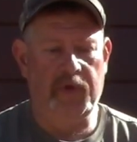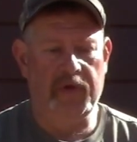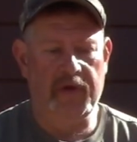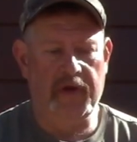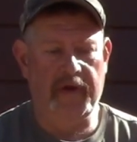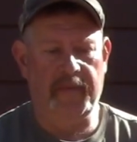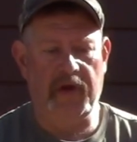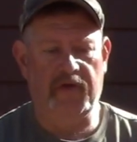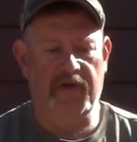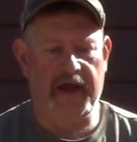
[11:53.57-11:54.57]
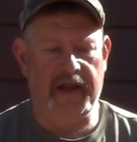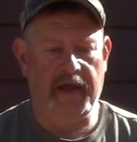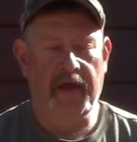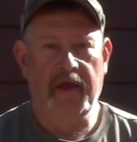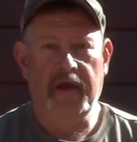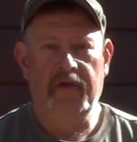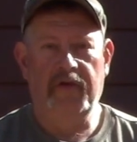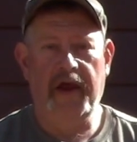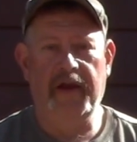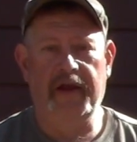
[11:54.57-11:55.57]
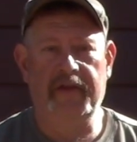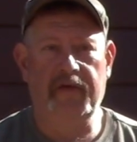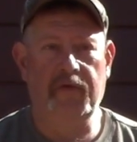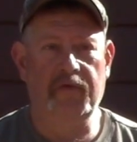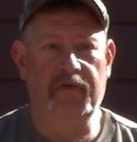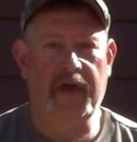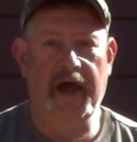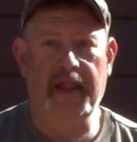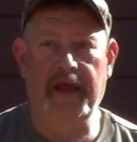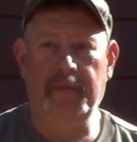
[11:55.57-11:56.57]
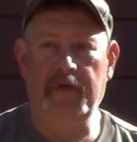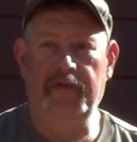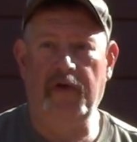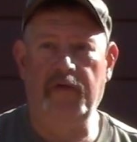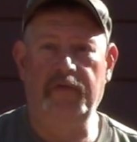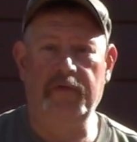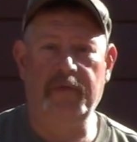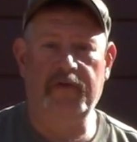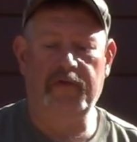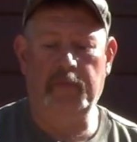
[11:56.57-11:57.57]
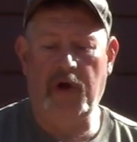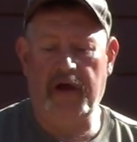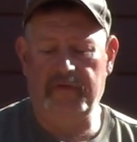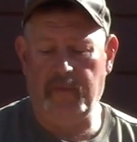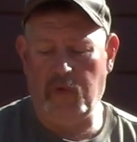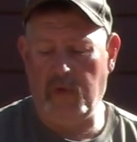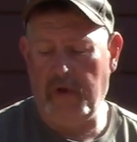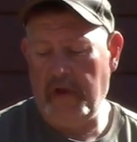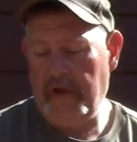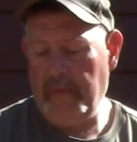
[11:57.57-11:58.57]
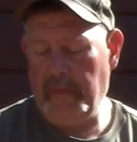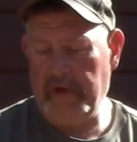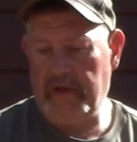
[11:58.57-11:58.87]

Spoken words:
I try not to skyline myself as much as possible, but